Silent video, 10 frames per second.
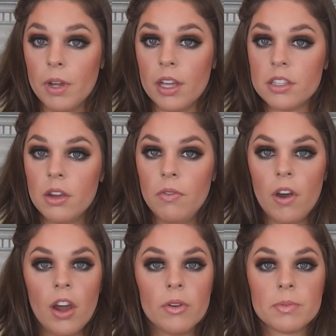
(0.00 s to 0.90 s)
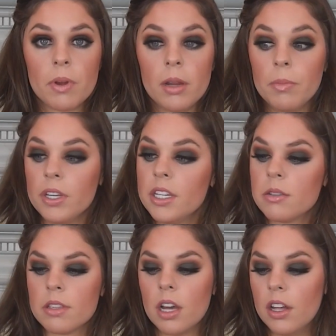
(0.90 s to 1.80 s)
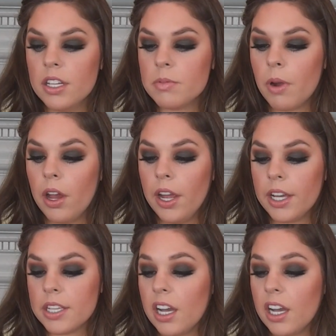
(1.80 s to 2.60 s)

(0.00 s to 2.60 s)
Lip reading: But so far, I was pretty pleased with all these products.